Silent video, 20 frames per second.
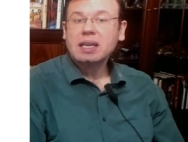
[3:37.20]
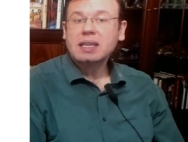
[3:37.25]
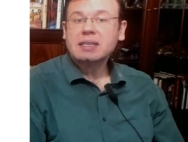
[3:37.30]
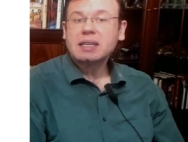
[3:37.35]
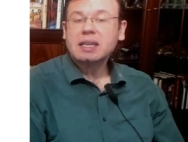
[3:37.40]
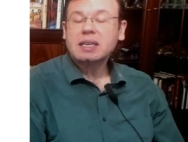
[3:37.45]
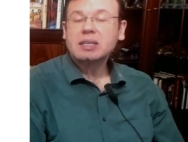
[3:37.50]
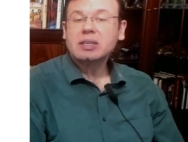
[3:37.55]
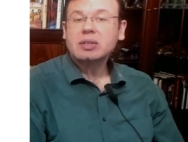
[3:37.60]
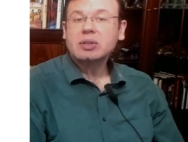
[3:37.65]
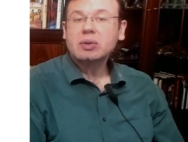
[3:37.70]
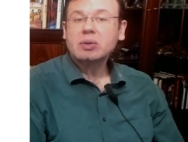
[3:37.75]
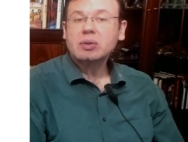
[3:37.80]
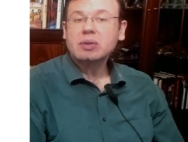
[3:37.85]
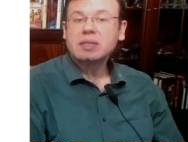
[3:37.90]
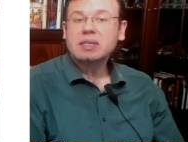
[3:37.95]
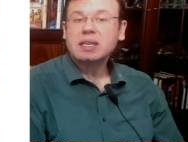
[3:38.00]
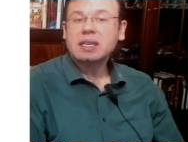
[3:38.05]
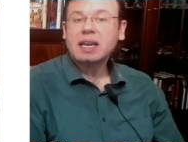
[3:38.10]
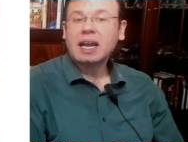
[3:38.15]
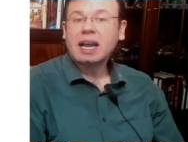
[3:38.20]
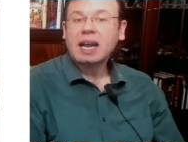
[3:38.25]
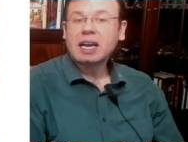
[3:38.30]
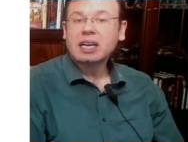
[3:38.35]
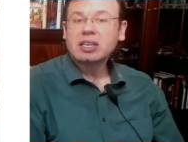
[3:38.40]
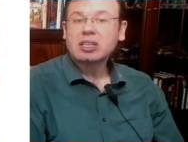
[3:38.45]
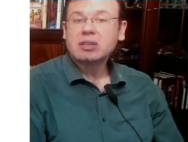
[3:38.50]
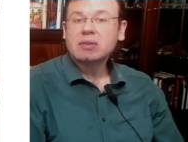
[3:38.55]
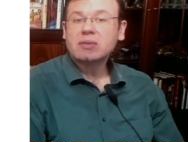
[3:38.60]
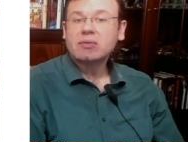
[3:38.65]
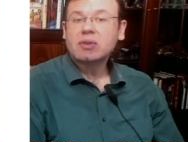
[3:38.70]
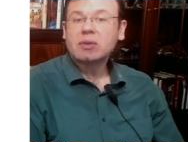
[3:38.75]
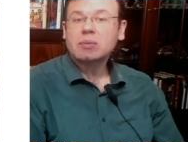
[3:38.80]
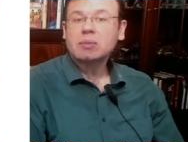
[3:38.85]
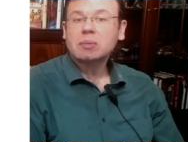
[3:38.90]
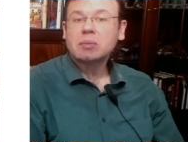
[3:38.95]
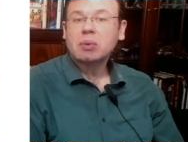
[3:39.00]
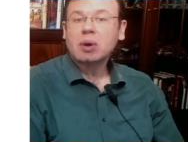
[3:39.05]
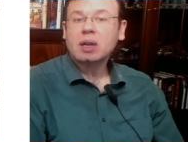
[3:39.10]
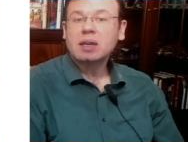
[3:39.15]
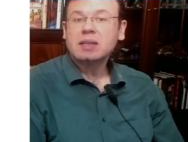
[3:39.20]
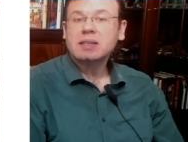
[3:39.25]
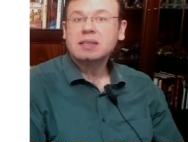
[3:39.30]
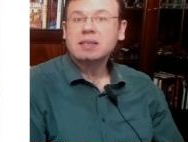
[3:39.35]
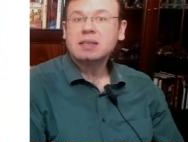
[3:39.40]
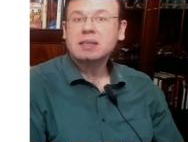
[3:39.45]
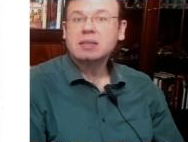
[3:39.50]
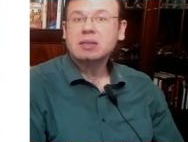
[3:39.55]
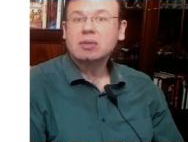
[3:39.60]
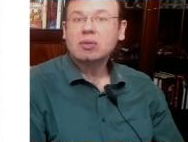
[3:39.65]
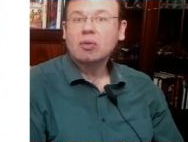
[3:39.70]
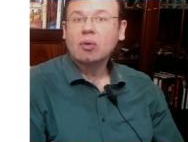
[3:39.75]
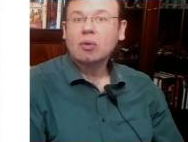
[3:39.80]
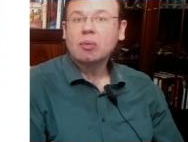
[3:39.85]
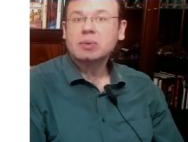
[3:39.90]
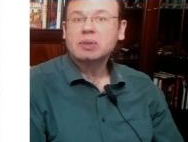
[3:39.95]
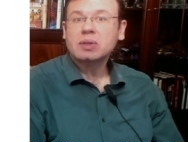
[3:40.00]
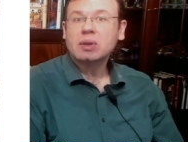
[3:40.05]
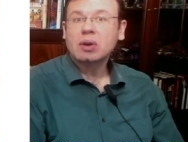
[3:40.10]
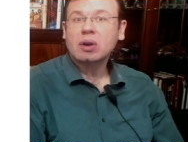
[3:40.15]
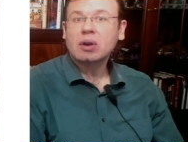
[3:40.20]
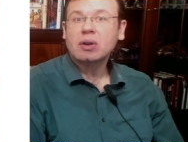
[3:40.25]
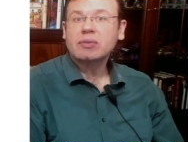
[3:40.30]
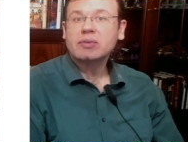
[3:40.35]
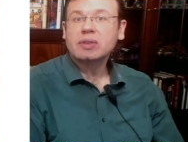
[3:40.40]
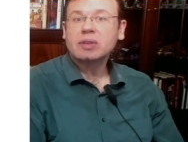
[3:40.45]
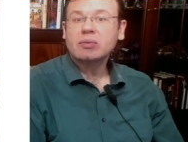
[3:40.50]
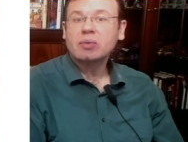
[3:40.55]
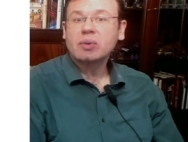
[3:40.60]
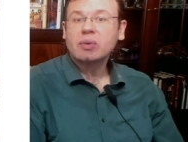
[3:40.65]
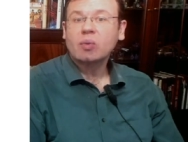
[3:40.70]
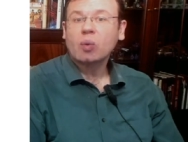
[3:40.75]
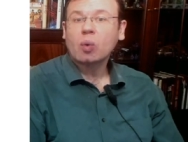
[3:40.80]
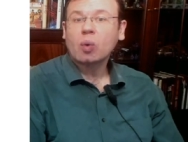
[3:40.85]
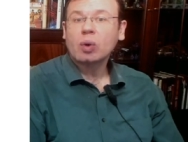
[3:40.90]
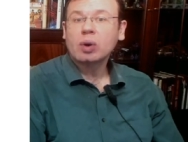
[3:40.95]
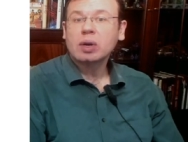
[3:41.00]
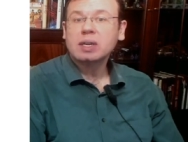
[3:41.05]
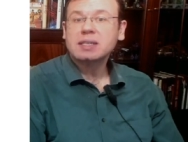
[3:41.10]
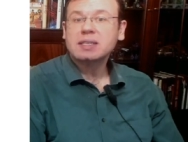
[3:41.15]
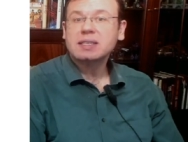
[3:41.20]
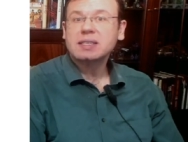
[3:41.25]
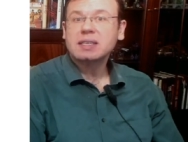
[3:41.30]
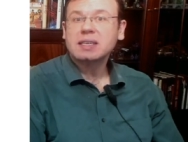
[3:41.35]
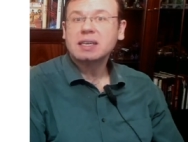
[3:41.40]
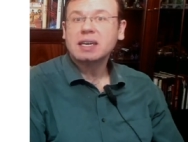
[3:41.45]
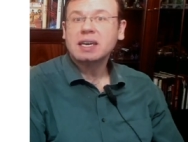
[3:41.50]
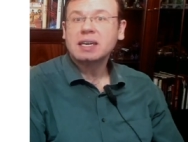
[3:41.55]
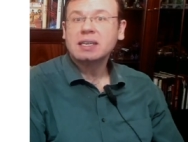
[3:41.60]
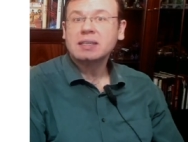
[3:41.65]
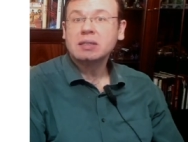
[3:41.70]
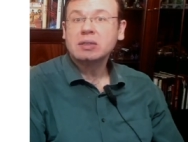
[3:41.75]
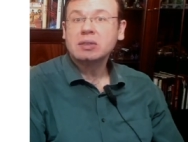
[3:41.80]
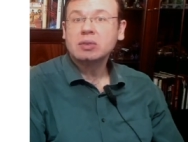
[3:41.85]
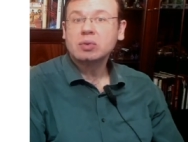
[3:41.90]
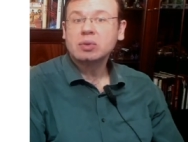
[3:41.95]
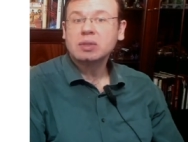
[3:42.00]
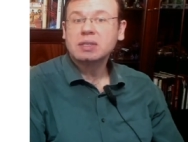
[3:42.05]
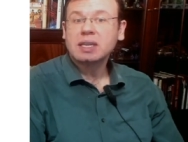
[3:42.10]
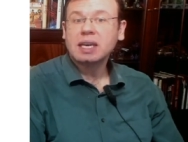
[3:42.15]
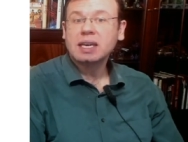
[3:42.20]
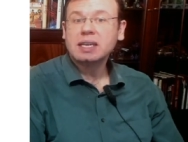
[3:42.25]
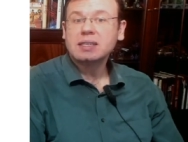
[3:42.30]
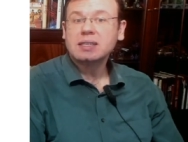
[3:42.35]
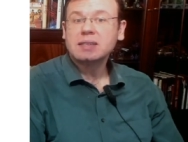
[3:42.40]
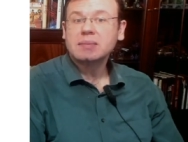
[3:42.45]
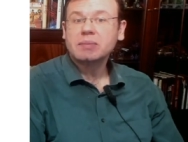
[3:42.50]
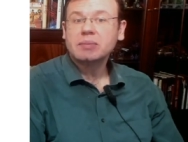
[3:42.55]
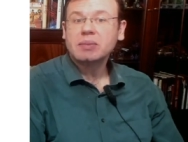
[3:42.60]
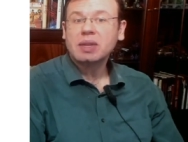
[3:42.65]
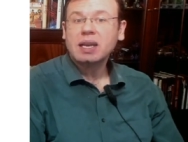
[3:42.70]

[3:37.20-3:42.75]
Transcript: then you use an action from the policy to observe the rewards and the new states,